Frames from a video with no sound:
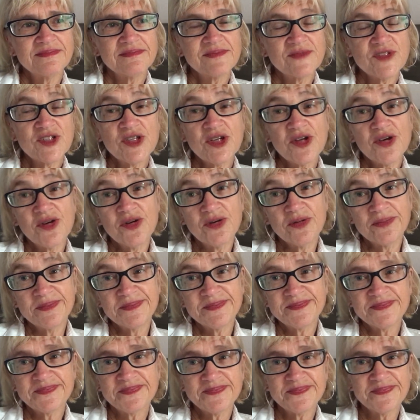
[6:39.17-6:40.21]
so,
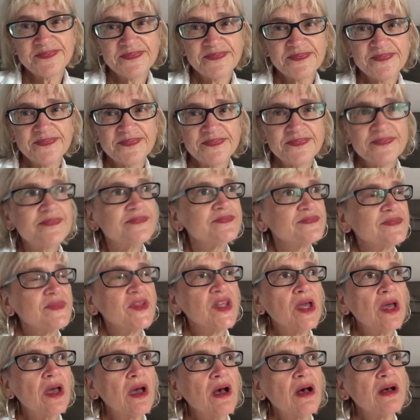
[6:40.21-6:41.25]

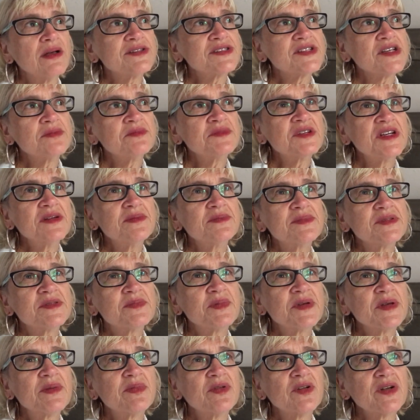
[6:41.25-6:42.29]
yeah, sometimes
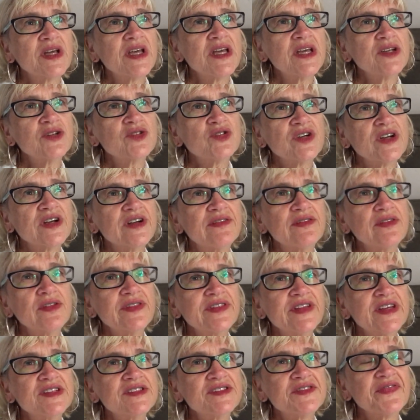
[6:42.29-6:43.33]
people can't travel.
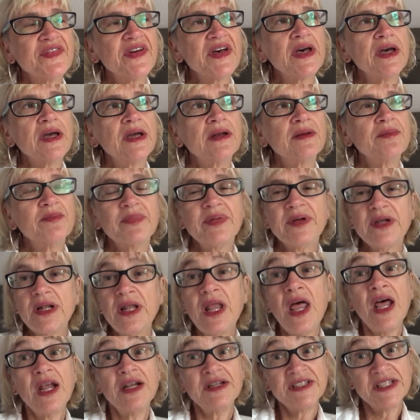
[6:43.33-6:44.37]
That's fine. But a
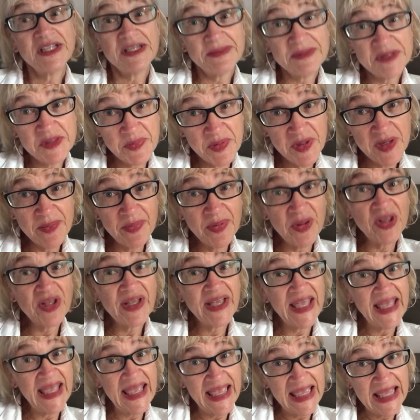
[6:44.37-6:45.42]
lot of times people
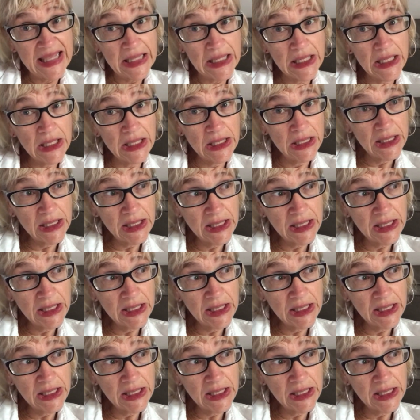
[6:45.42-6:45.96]
can.